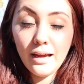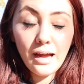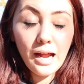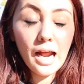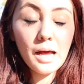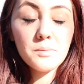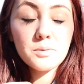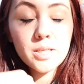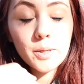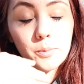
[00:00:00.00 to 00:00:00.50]

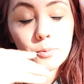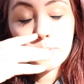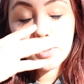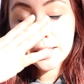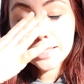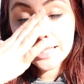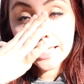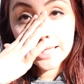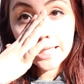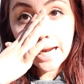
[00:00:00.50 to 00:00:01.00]
I'm the type of
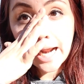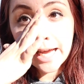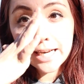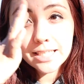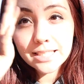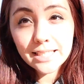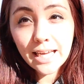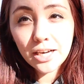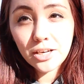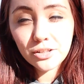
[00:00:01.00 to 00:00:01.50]
person that I
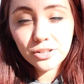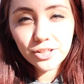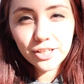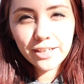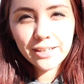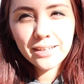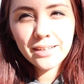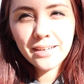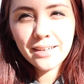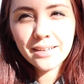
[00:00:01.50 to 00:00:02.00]
just kind of
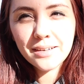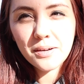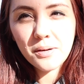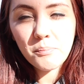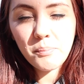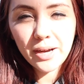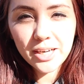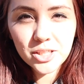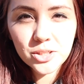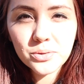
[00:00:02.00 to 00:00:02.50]
learn
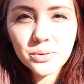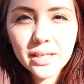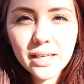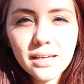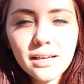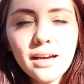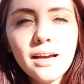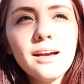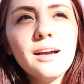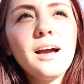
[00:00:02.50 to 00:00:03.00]
by
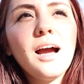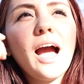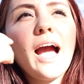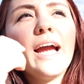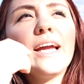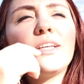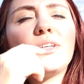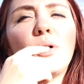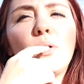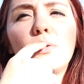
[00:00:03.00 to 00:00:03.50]
doing.
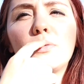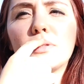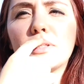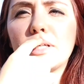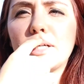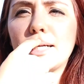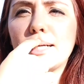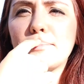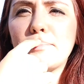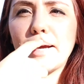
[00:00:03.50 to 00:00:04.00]
I don't
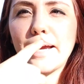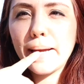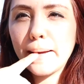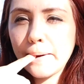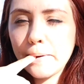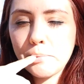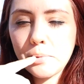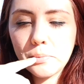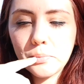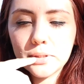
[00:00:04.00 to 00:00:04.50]
learn
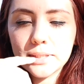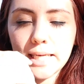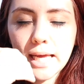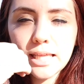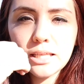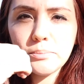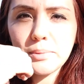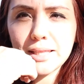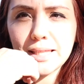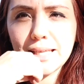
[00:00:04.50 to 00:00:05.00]
by people
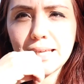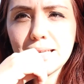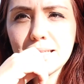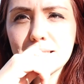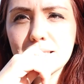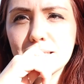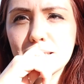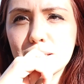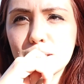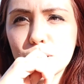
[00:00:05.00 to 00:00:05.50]
telling me
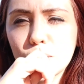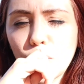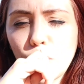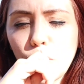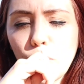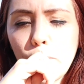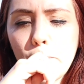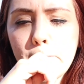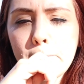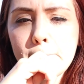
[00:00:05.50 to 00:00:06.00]
things.
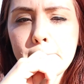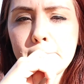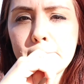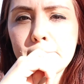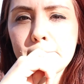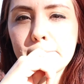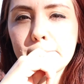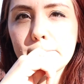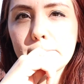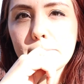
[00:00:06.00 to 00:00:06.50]
So,
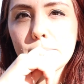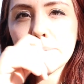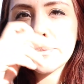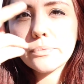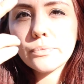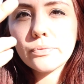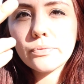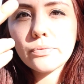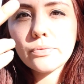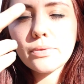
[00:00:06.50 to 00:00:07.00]

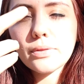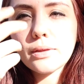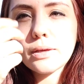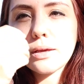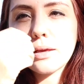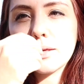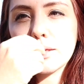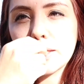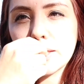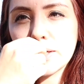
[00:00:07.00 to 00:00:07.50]

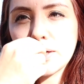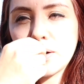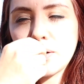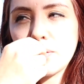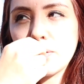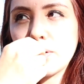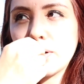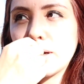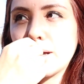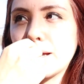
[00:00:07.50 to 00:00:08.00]
you
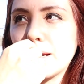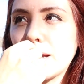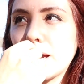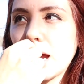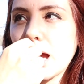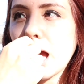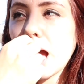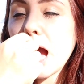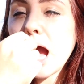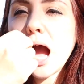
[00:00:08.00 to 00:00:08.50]
know,
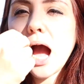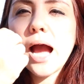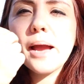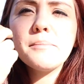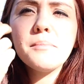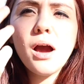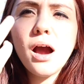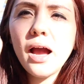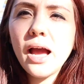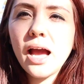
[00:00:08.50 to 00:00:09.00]

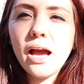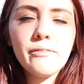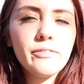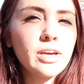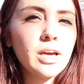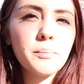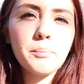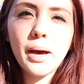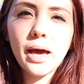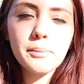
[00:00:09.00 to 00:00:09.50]
I'm not
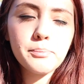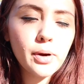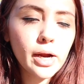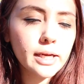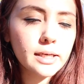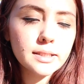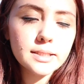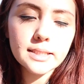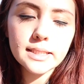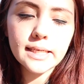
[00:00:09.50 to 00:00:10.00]
having a bad
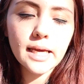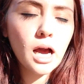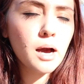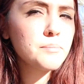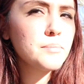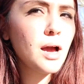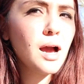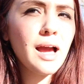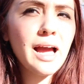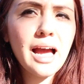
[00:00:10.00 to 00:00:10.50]
pregnancy.
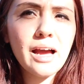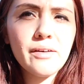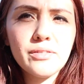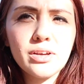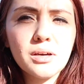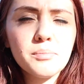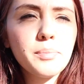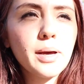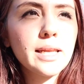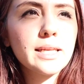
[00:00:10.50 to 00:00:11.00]
I'm not
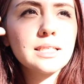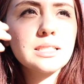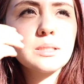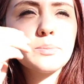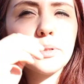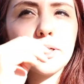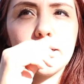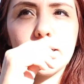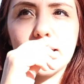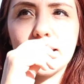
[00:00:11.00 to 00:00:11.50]
having a bad
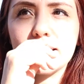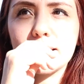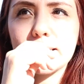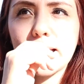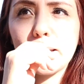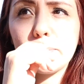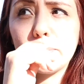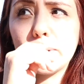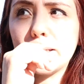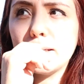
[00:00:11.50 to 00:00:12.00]
experience.
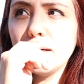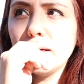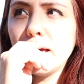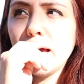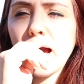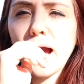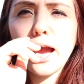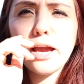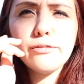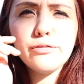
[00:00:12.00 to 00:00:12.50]
I mean,
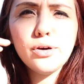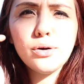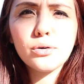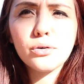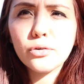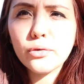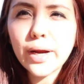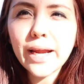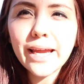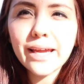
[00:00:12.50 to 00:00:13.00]
I feel
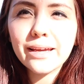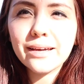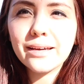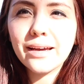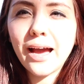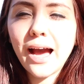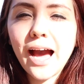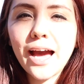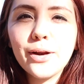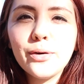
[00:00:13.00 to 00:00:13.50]
great.
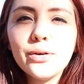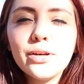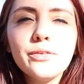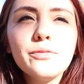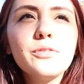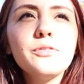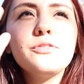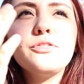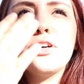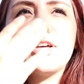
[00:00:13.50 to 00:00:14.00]
I don't
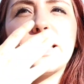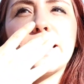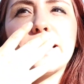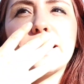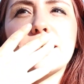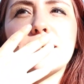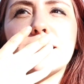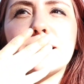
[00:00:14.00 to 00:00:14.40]
even feel like